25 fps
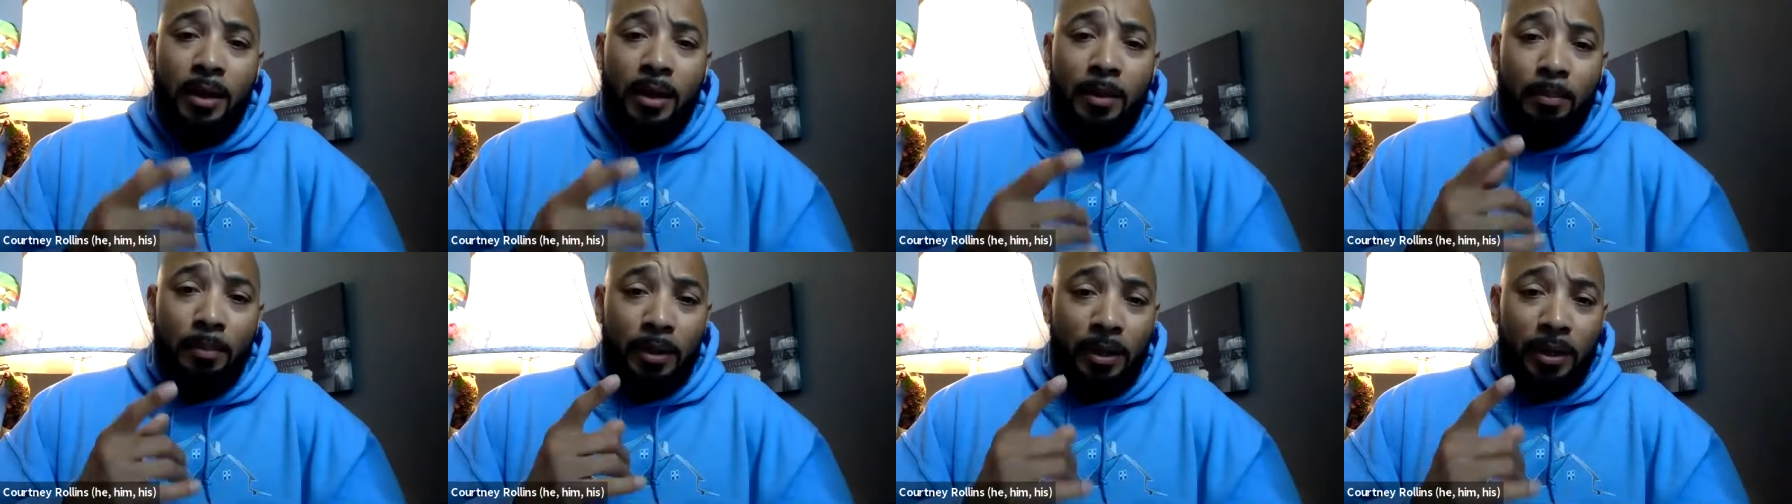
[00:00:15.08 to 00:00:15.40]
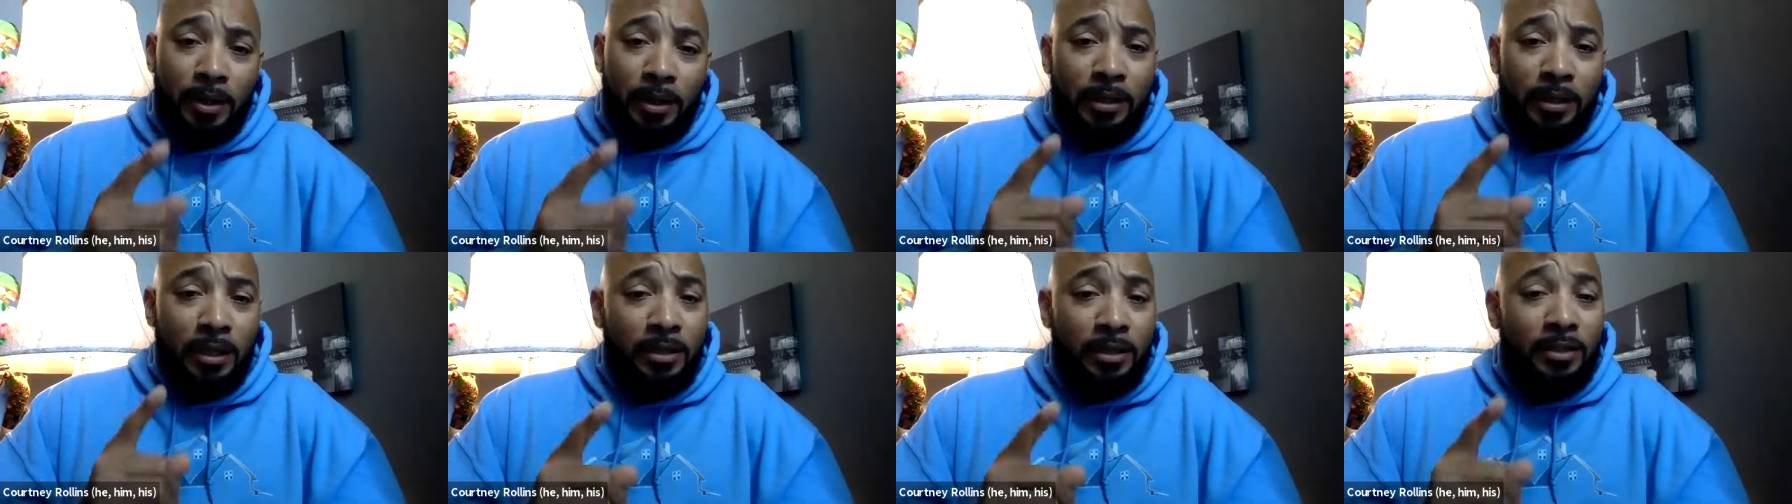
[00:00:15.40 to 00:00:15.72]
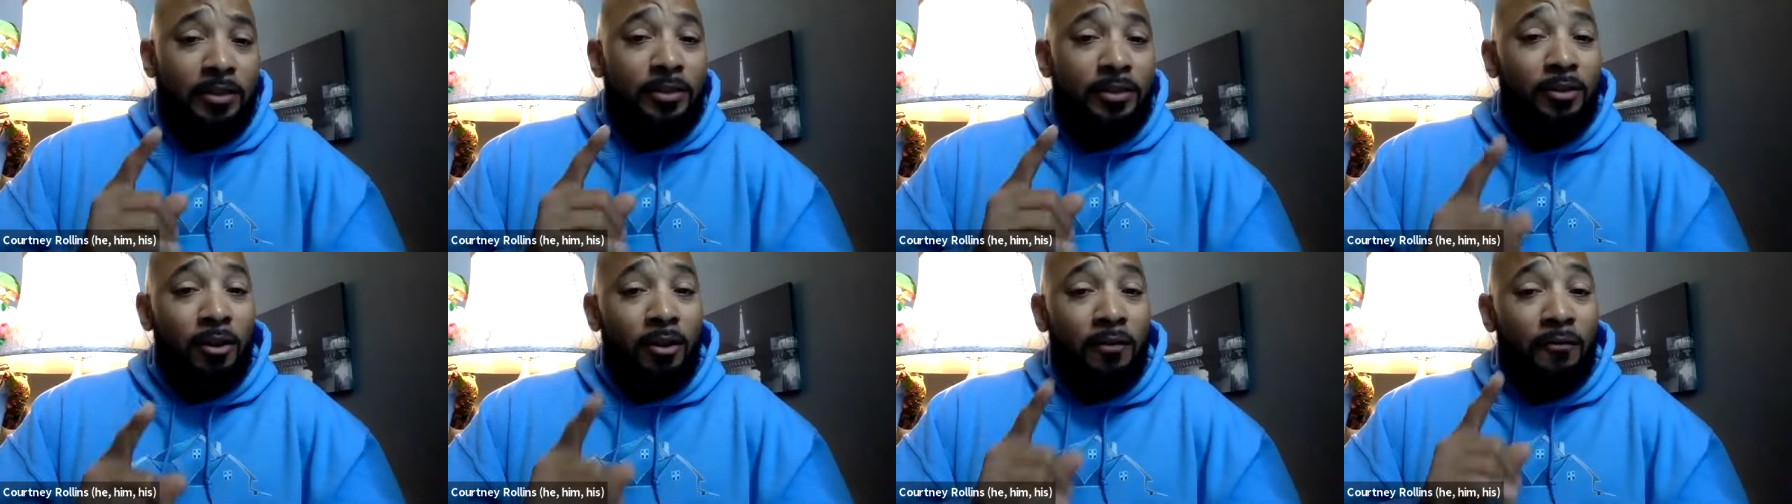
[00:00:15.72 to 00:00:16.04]
but it does
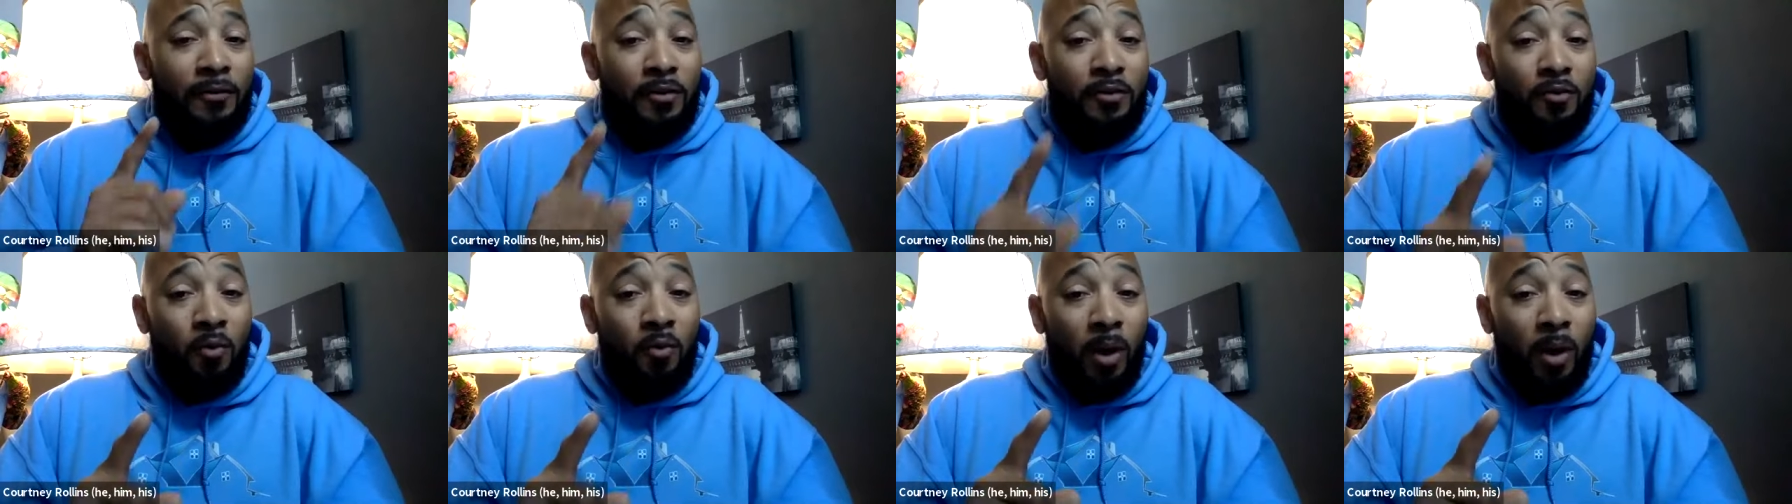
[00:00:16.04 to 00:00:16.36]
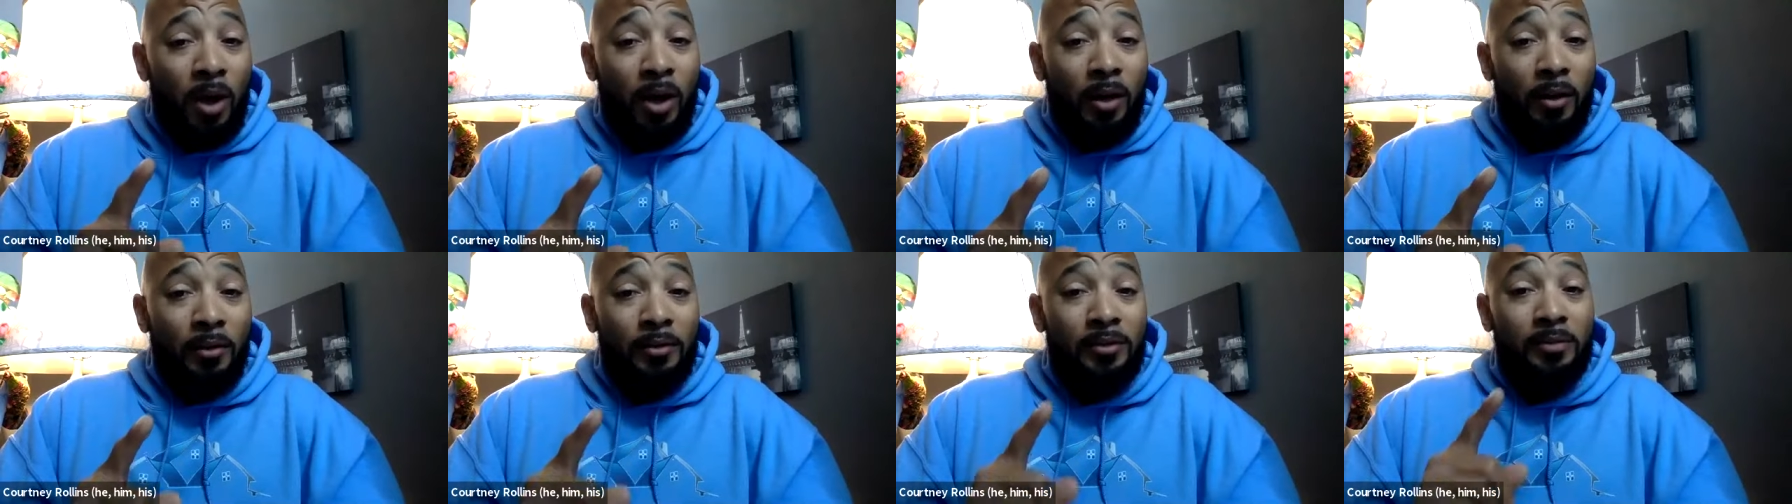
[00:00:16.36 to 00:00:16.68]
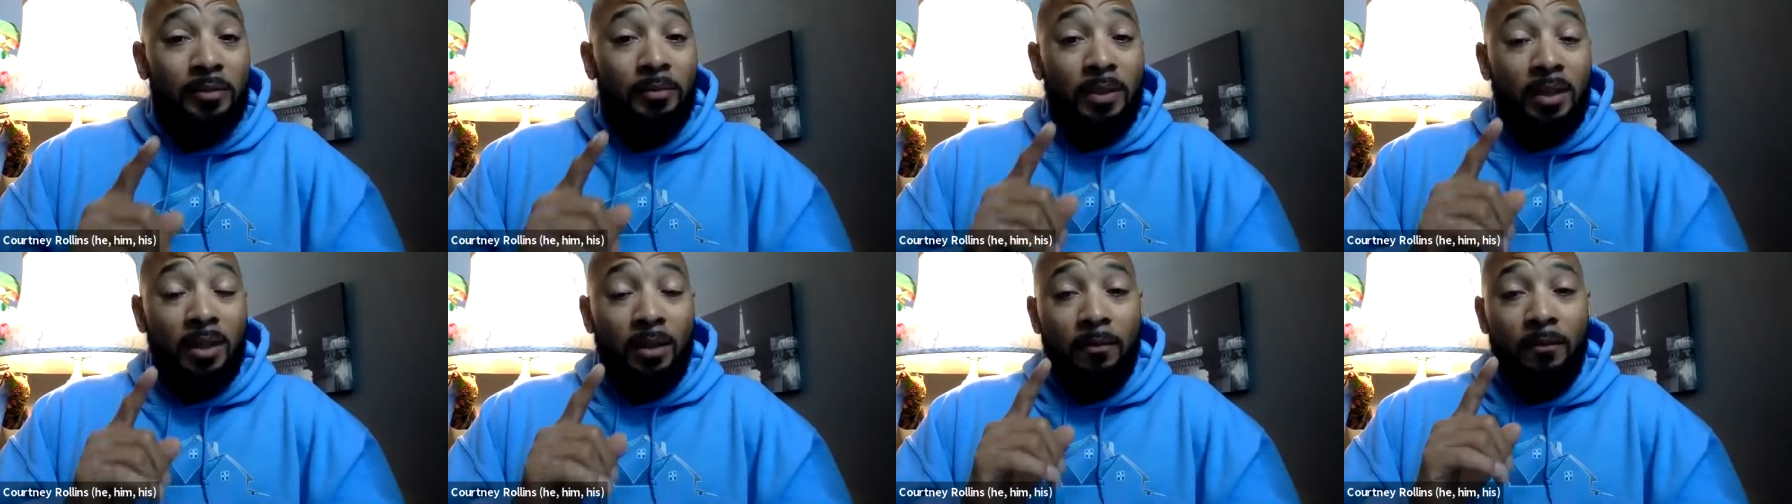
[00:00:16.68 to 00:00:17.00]
serve you well to
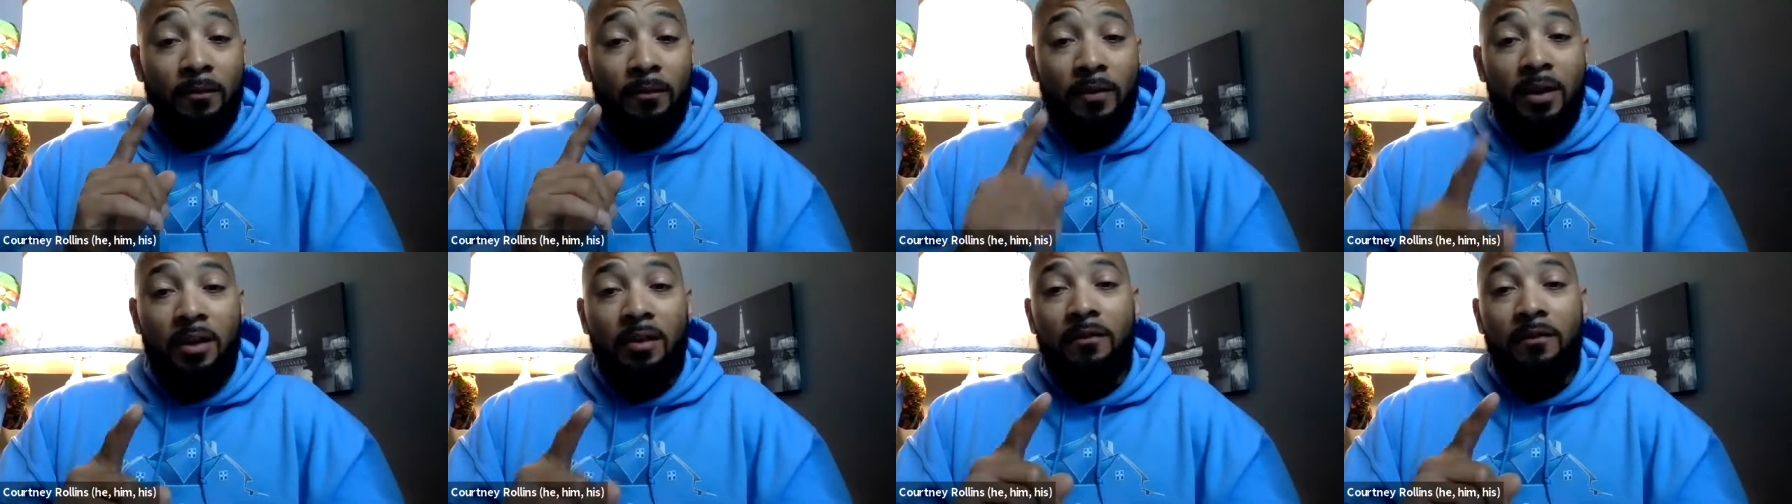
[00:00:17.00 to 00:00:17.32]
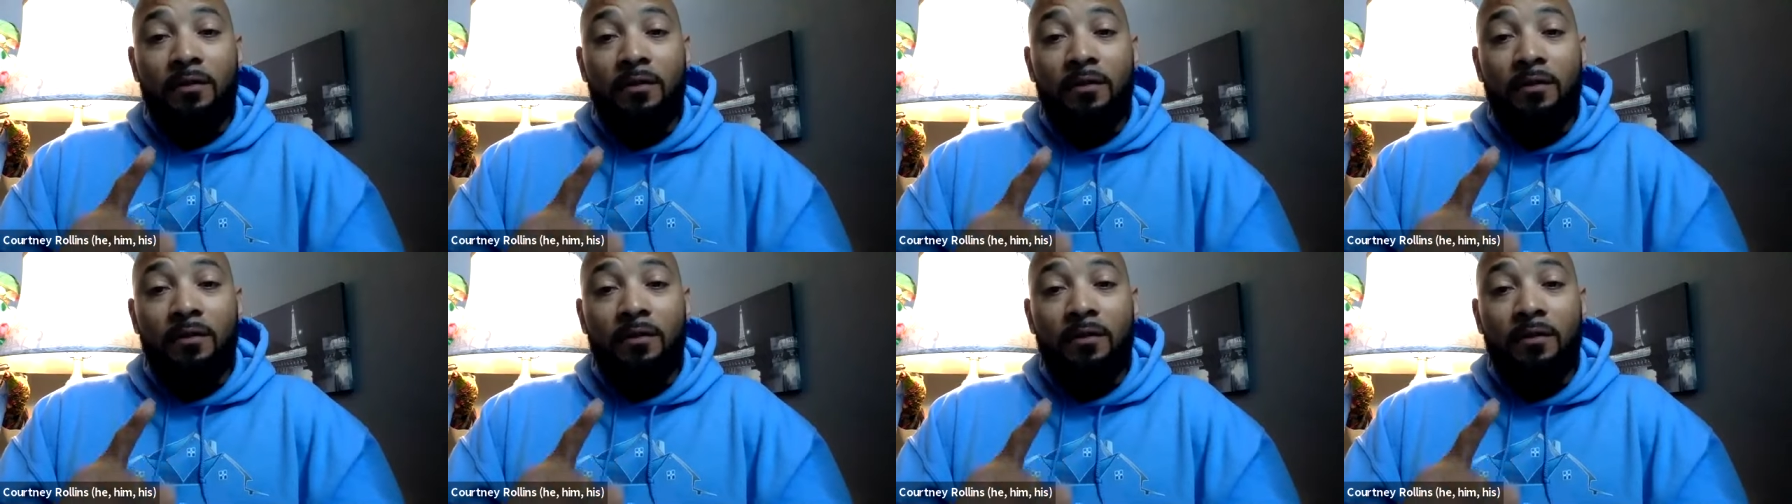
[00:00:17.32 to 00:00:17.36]
become very